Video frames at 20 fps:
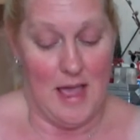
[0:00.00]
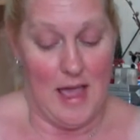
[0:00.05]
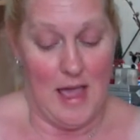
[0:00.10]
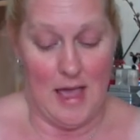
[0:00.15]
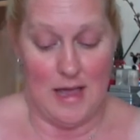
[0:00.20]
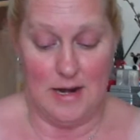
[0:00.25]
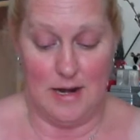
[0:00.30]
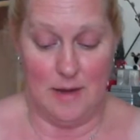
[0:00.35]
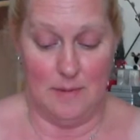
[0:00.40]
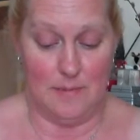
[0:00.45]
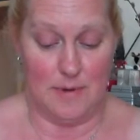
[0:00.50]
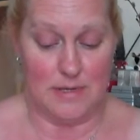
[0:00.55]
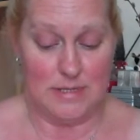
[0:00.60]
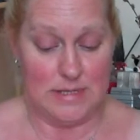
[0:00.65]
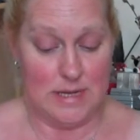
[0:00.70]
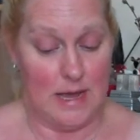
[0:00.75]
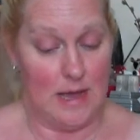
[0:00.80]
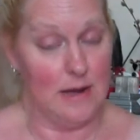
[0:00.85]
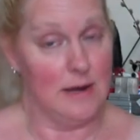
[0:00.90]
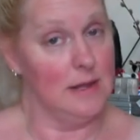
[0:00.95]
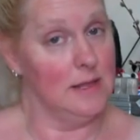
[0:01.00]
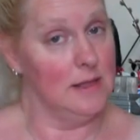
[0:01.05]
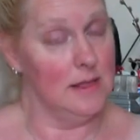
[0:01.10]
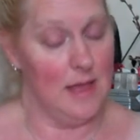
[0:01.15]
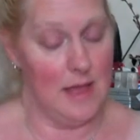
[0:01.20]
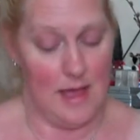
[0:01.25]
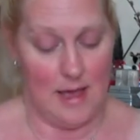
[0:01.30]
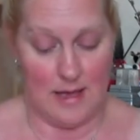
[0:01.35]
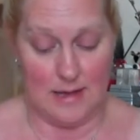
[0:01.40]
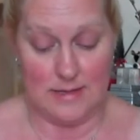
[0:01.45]
And number 10 and
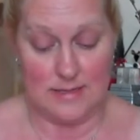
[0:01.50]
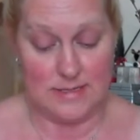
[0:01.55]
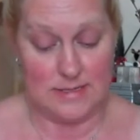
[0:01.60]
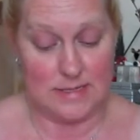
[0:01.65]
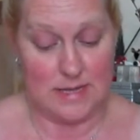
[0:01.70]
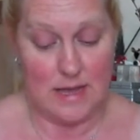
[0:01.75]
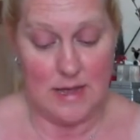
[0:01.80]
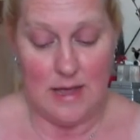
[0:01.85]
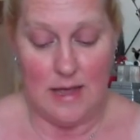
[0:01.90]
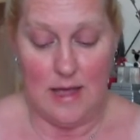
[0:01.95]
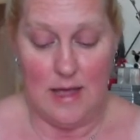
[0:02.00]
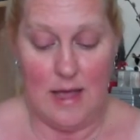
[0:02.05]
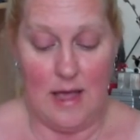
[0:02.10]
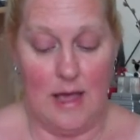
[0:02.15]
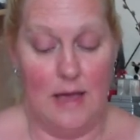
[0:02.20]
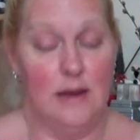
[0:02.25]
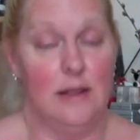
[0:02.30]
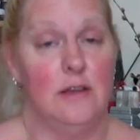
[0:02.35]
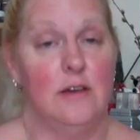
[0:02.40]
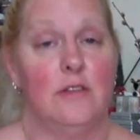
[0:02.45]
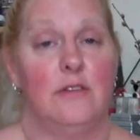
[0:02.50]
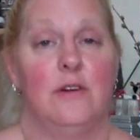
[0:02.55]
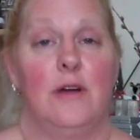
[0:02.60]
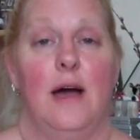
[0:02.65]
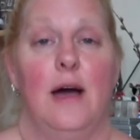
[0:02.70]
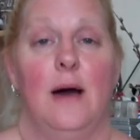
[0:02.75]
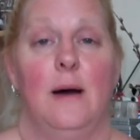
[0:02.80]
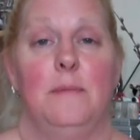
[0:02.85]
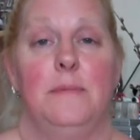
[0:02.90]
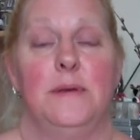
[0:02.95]
last, any other
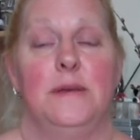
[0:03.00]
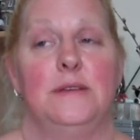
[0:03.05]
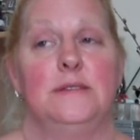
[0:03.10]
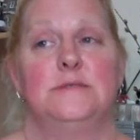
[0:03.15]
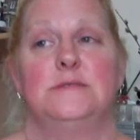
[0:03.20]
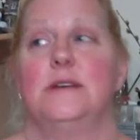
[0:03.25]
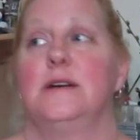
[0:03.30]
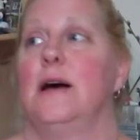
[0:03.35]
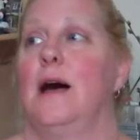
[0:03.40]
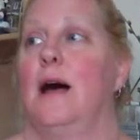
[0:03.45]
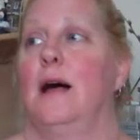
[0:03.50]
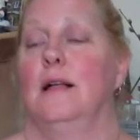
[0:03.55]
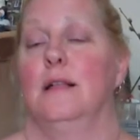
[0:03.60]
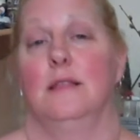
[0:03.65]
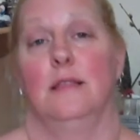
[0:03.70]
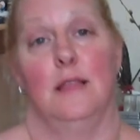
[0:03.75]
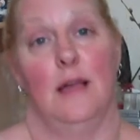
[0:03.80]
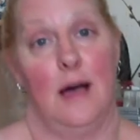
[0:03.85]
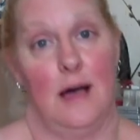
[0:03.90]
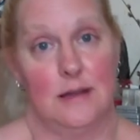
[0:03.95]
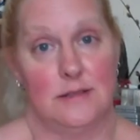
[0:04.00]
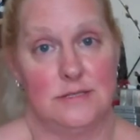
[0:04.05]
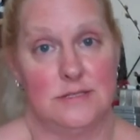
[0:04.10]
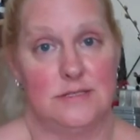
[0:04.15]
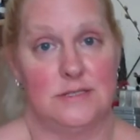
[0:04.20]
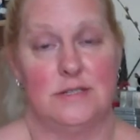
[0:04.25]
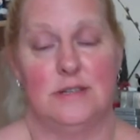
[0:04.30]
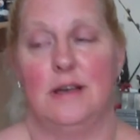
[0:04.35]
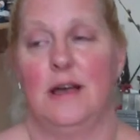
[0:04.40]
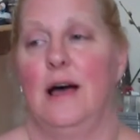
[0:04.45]
hobbies?
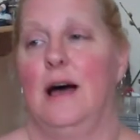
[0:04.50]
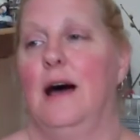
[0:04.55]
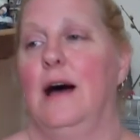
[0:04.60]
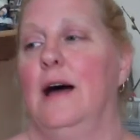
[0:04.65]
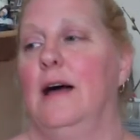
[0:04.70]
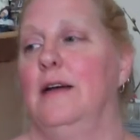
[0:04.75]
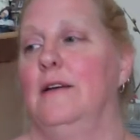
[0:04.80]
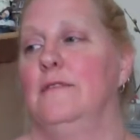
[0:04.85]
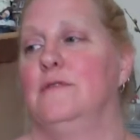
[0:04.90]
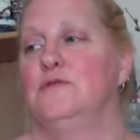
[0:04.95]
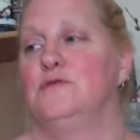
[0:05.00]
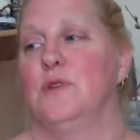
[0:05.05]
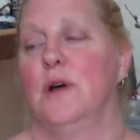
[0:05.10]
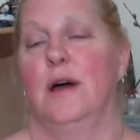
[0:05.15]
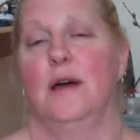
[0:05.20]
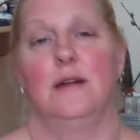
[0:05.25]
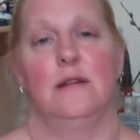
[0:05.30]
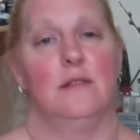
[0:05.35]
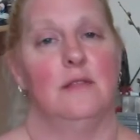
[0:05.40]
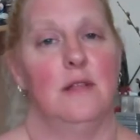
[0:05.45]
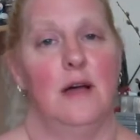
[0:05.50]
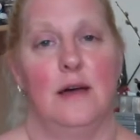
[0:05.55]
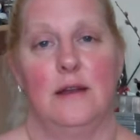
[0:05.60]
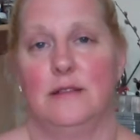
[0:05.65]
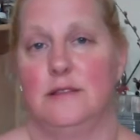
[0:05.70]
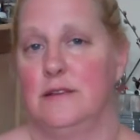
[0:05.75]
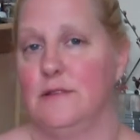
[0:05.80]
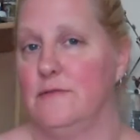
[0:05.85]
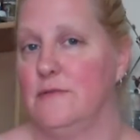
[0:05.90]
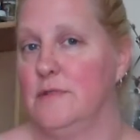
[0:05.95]
Lots. I've tried a lot
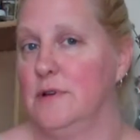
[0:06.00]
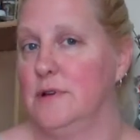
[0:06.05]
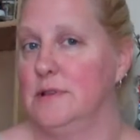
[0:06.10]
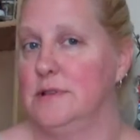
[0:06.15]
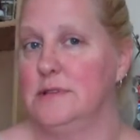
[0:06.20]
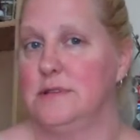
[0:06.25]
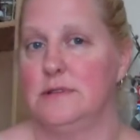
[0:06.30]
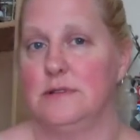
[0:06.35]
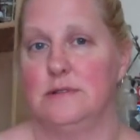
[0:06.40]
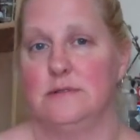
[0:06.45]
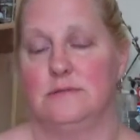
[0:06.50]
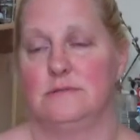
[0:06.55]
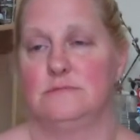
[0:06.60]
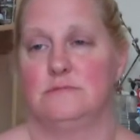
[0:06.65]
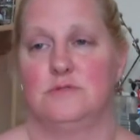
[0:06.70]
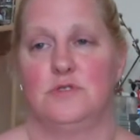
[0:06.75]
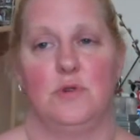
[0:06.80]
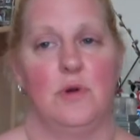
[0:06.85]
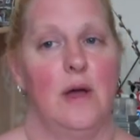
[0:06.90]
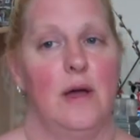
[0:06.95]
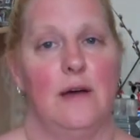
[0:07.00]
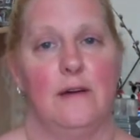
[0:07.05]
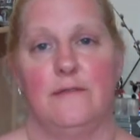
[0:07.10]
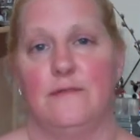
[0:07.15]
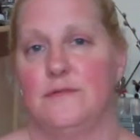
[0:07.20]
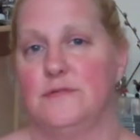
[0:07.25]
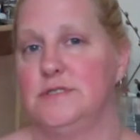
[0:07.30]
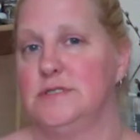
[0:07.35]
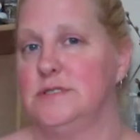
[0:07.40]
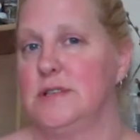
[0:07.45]
of different
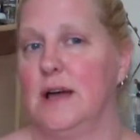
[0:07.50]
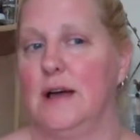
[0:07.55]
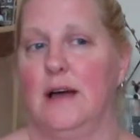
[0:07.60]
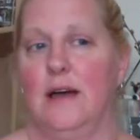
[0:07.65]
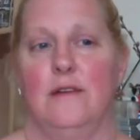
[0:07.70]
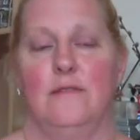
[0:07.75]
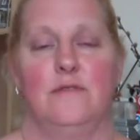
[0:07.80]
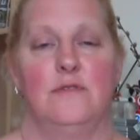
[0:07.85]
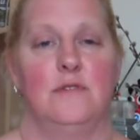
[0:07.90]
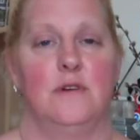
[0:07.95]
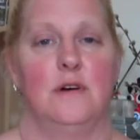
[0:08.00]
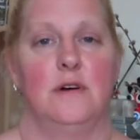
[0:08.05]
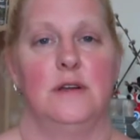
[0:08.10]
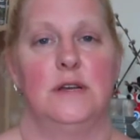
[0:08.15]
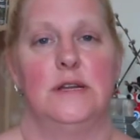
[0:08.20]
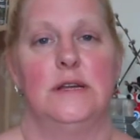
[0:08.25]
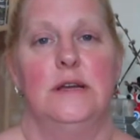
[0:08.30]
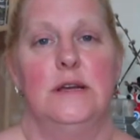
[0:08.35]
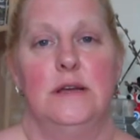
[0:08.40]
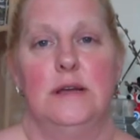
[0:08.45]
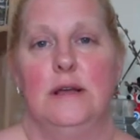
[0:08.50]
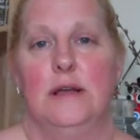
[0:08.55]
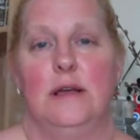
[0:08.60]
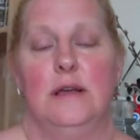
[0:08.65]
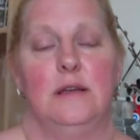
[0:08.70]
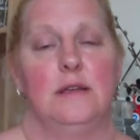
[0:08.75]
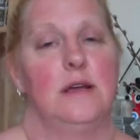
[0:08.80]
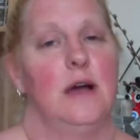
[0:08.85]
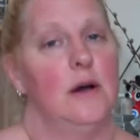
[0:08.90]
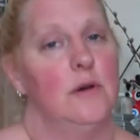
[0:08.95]
crafts. I've done
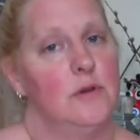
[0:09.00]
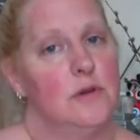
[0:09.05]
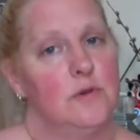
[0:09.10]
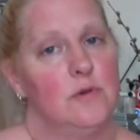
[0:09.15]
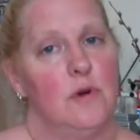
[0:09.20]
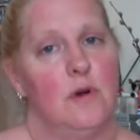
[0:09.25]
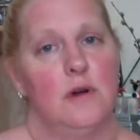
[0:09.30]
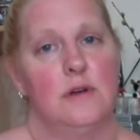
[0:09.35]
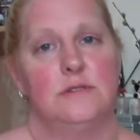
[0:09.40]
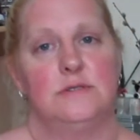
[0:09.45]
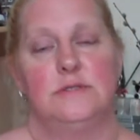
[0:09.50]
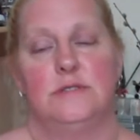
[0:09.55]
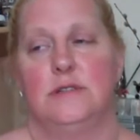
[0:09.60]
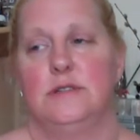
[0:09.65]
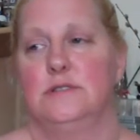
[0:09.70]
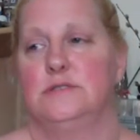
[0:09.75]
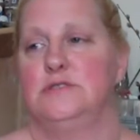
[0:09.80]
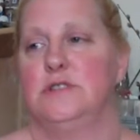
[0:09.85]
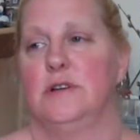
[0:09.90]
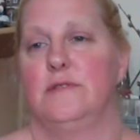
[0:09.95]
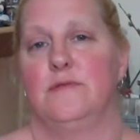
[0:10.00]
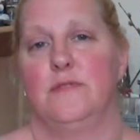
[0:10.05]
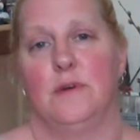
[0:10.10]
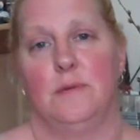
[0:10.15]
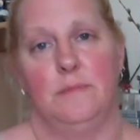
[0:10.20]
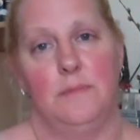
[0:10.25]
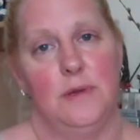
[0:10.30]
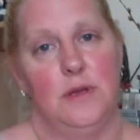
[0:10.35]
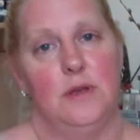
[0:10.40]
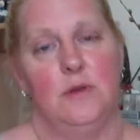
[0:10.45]
counted cross stitch, I've
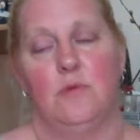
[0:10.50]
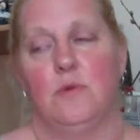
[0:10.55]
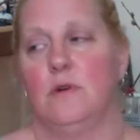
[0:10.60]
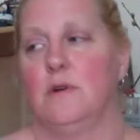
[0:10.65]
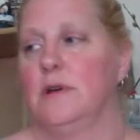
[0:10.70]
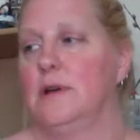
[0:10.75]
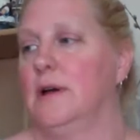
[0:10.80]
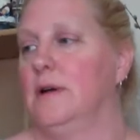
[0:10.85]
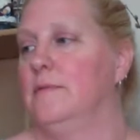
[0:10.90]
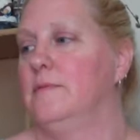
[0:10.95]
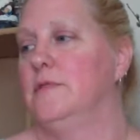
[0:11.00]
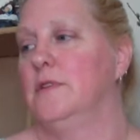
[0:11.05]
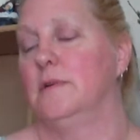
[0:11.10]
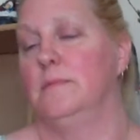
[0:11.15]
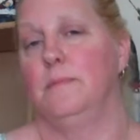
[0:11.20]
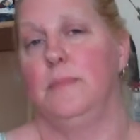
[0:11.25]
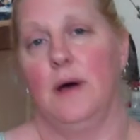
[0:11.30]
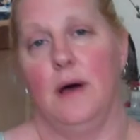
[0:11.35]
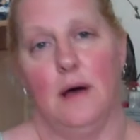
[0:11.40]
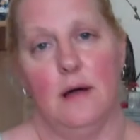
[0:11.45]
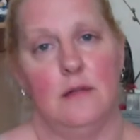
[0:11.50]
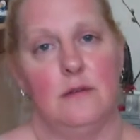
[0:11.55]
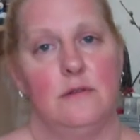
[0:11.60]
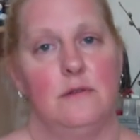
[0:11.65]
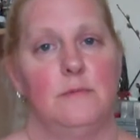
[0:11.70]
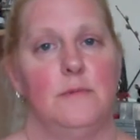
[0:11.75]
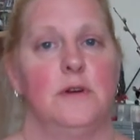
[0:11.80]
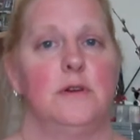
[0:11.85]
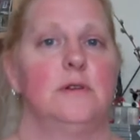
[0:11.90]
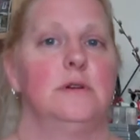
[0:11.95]
done beadwork, I've done
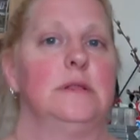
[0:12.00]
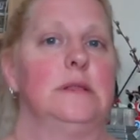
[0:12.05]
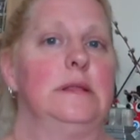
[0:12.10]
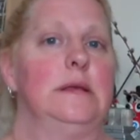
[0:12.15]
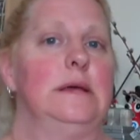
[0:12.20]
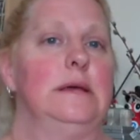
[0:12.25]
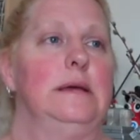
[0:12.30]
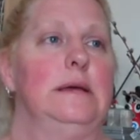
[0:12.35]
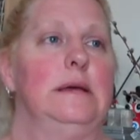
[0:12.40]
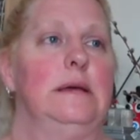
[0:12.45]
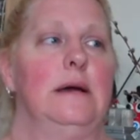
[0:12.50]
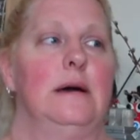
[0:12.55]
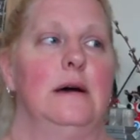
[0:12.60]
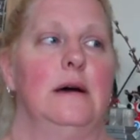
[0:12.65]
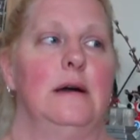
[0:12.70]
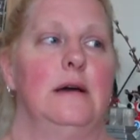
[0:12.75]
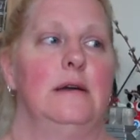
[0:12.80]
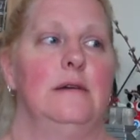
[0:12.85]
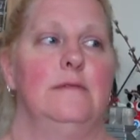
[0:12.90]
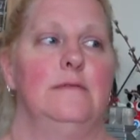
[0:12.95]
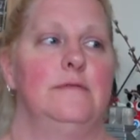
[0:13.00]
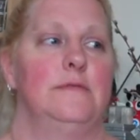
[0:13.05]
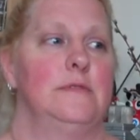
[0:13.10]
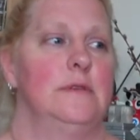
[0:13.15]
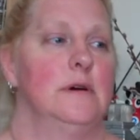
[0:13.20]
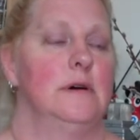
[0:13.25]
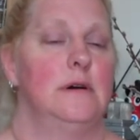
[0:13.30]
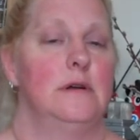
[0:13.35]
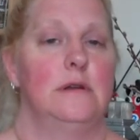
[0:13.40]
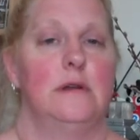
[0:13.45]
polymer clay, I've
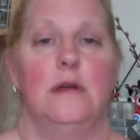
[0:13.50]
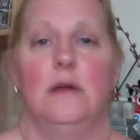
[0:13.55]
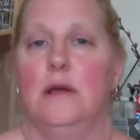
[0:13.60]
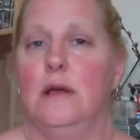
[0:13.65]
done